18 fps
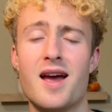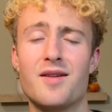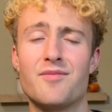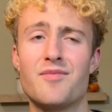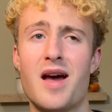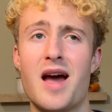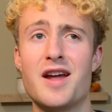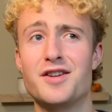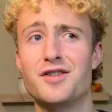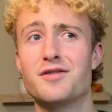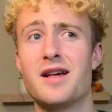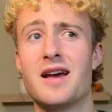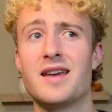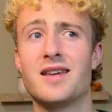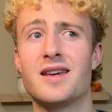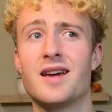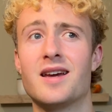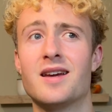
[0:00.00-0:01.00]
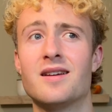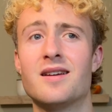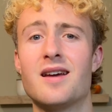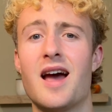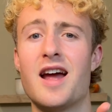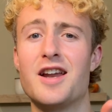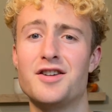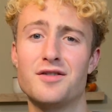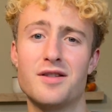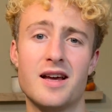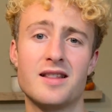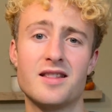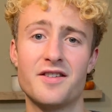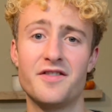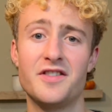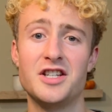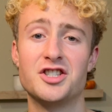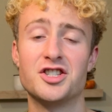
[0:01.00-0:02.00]
I. I do like it. I do like
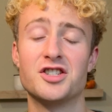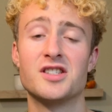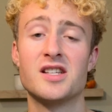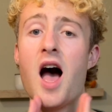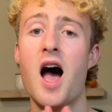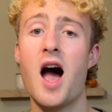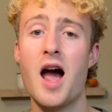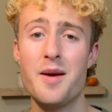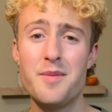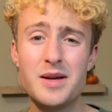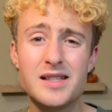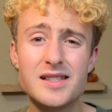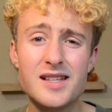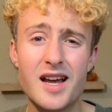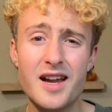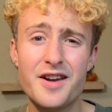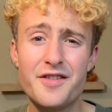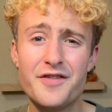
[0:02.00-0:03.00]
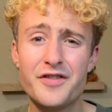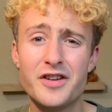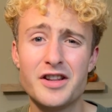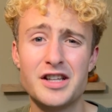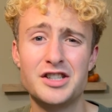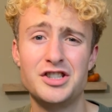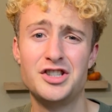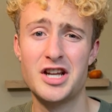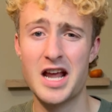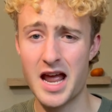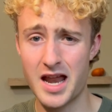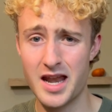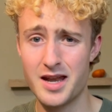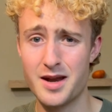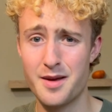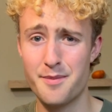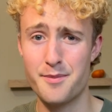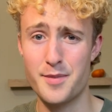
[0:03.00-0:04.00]
the features. I'm excited for the
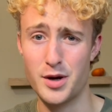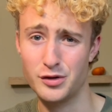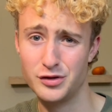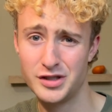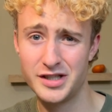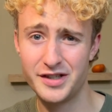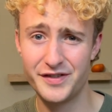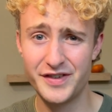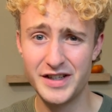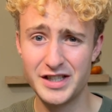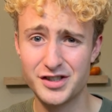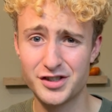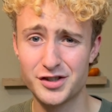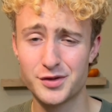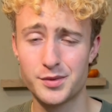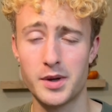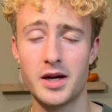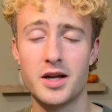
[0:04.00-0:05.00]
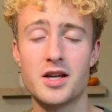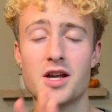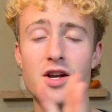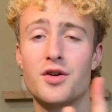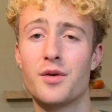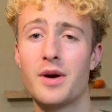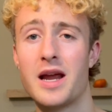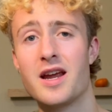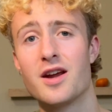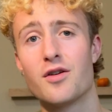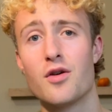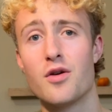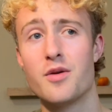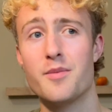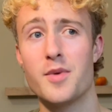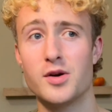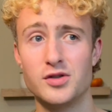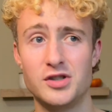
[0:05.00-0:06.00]
Genmoji features where you can create your
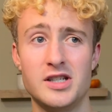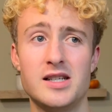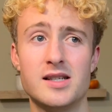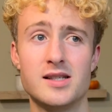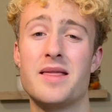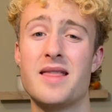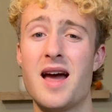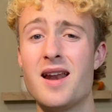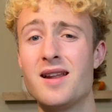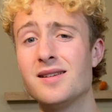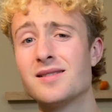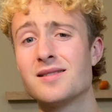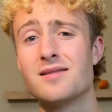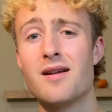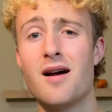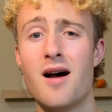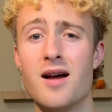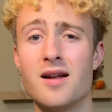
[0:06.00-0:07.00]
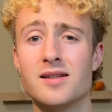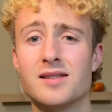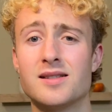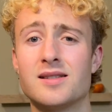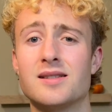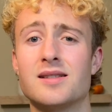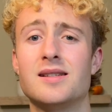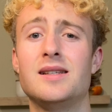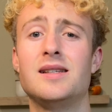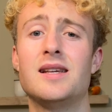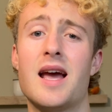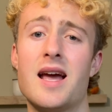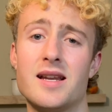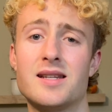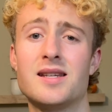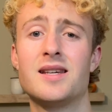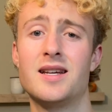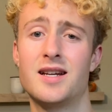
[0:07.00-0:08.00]
own emojis. That is not
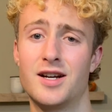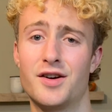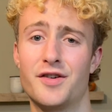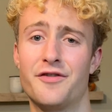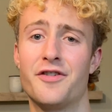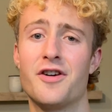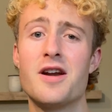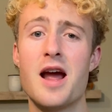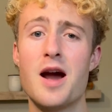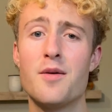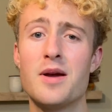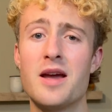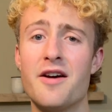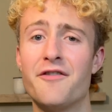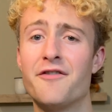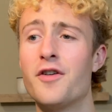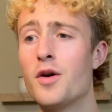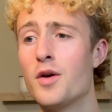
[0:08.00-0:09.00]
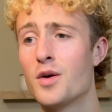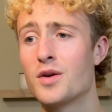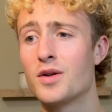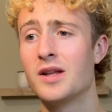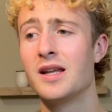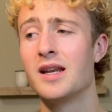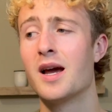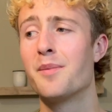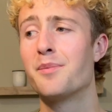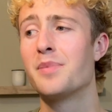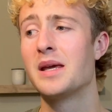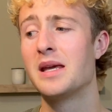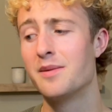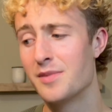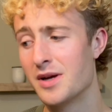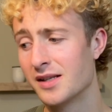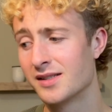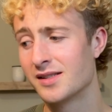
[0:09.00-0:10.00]
yet here. For now, we have photo cleanup,
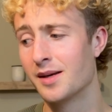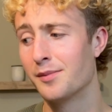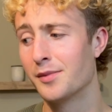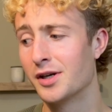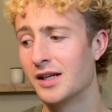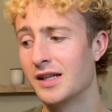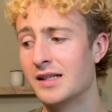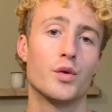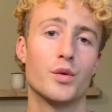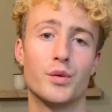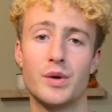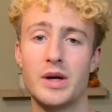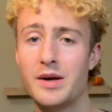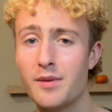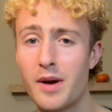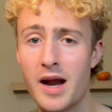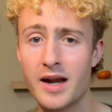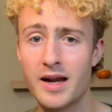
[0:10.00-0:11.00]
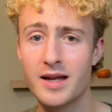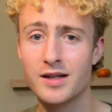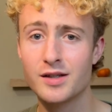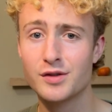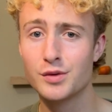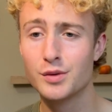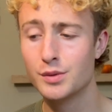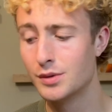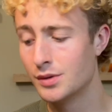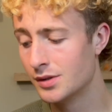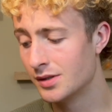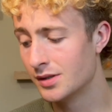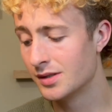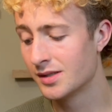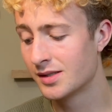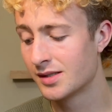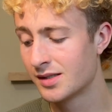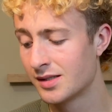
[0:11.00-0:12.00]
email summaries, rewriting
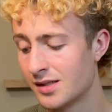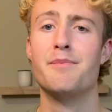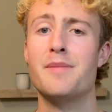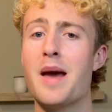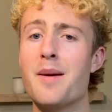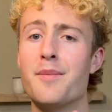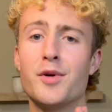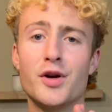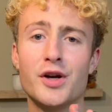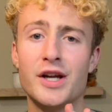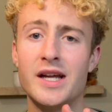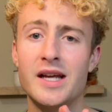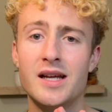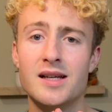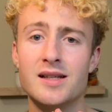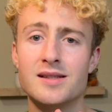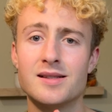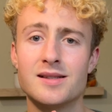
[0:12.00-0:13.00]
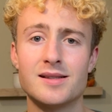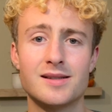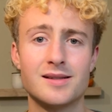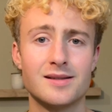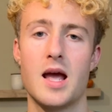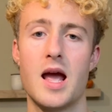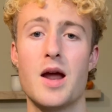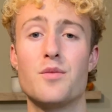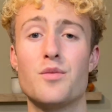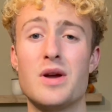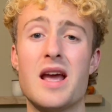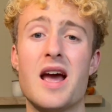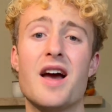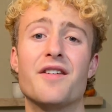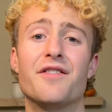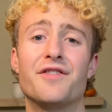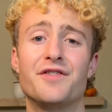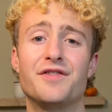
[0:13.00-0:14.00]
tools, memories, and we
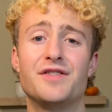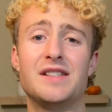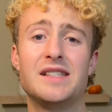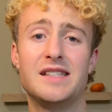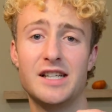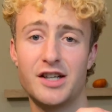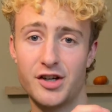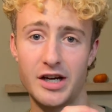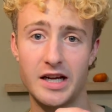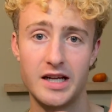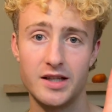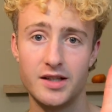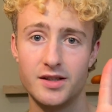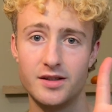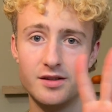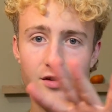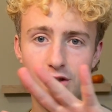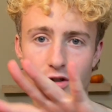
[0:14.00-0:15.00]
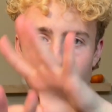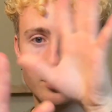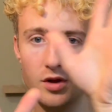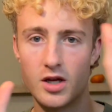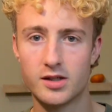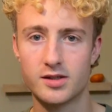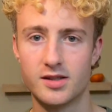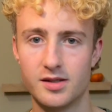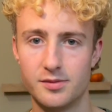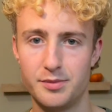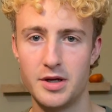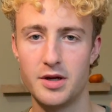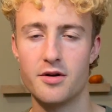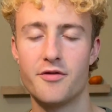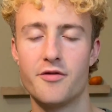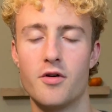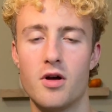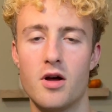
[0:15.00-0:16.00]
have Siri, who looks
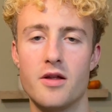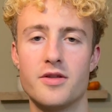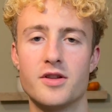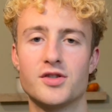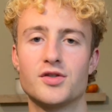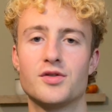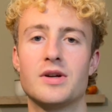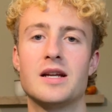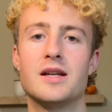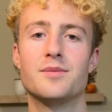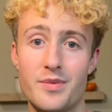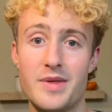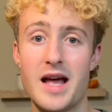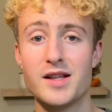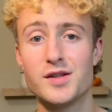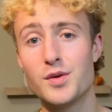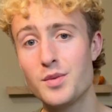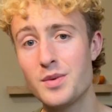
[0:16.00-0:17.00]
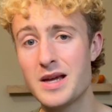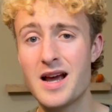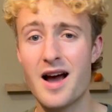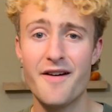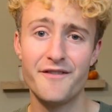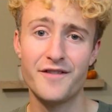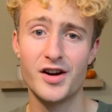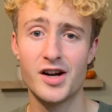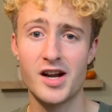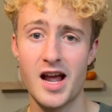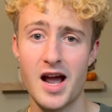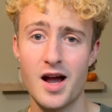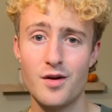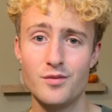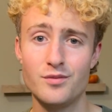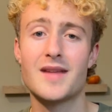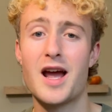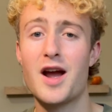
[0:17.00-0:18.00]
beautiful on the screen. That's what we got for
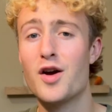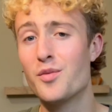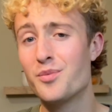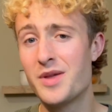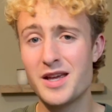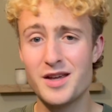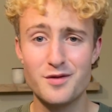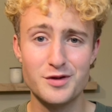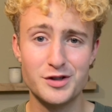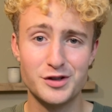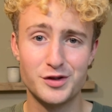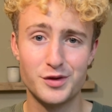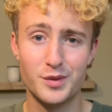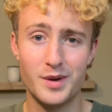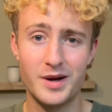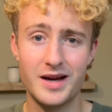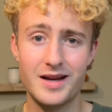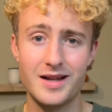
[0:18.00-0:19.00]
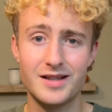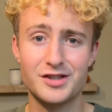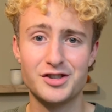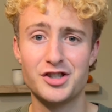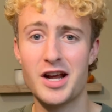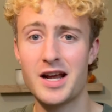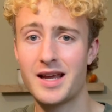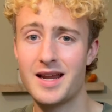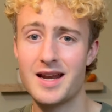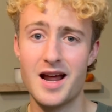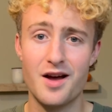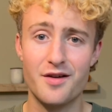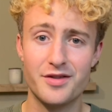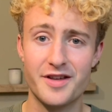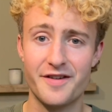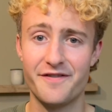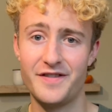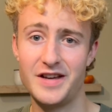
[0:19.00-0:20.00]
now. I hope that you enjoyed checking
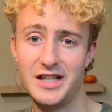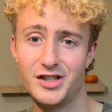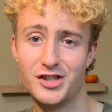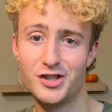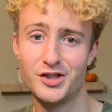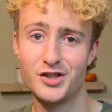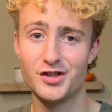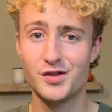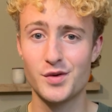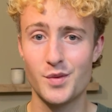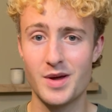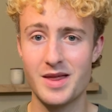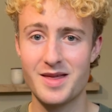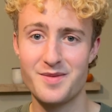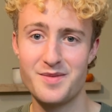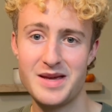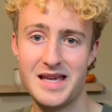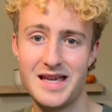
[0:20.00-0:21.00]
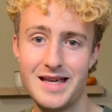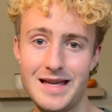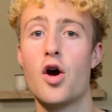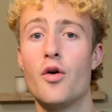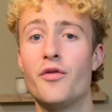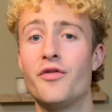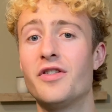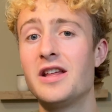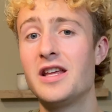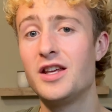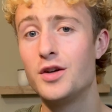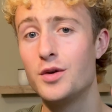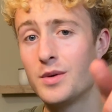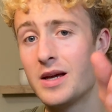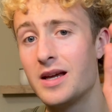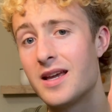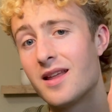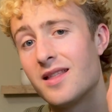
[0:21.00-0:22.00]
out the features with me. Hopefully you
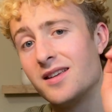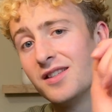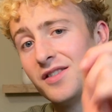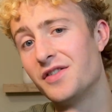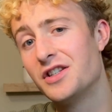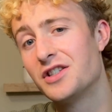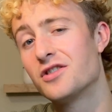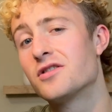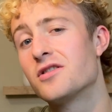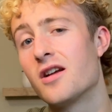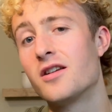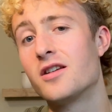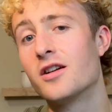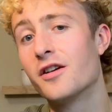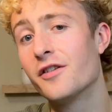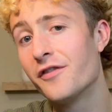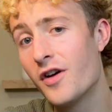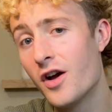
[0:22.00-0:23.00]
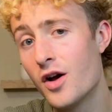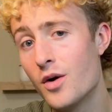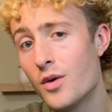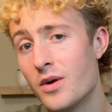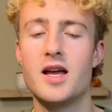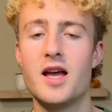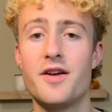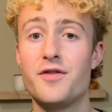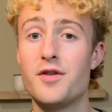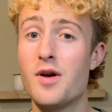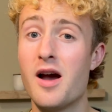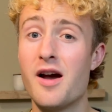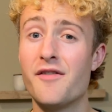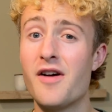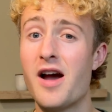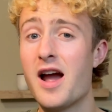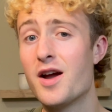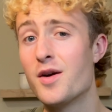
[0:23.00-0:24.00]
can get these features on your phone. If you
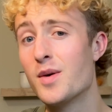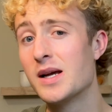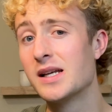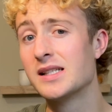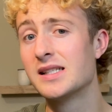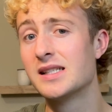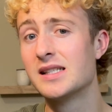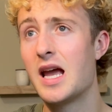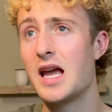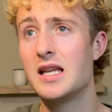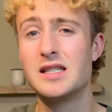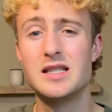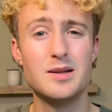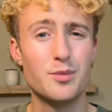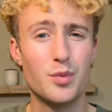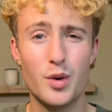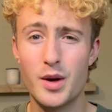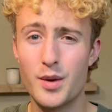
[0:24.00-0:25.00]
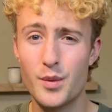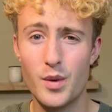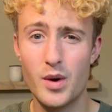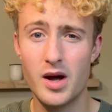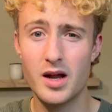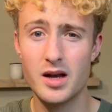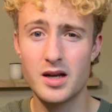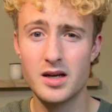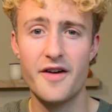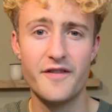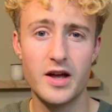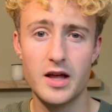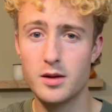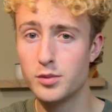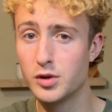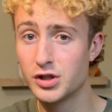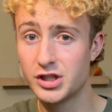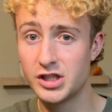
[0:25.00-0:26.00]
have i O S eighteen point one
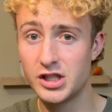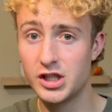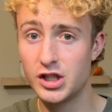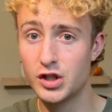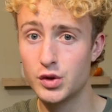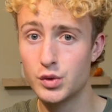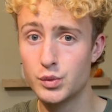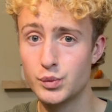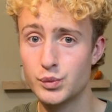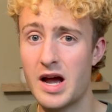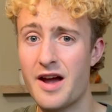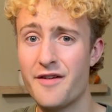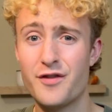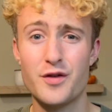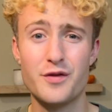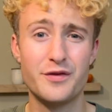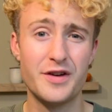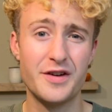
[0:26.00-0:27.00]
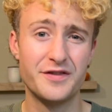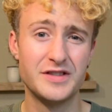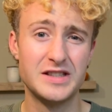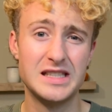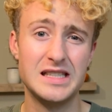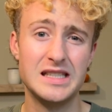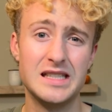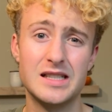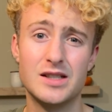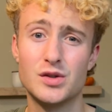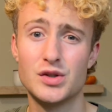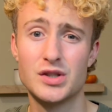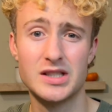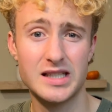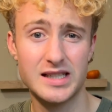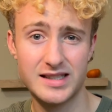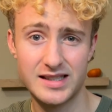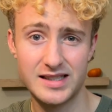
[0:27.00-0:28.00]
available to you, iPhone fifteen or
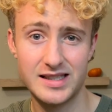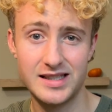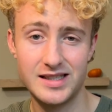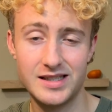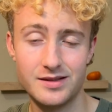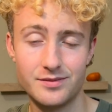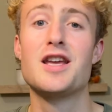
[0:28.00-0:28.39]
sixteen.